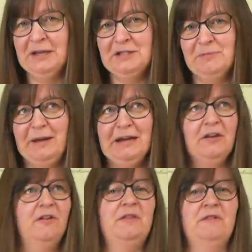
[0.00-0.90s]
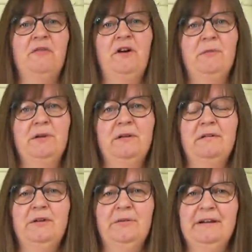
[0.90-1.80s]
Depending on the environment
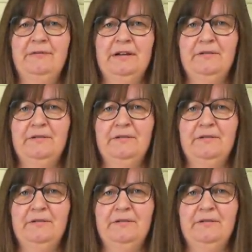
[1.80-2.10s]
you live in,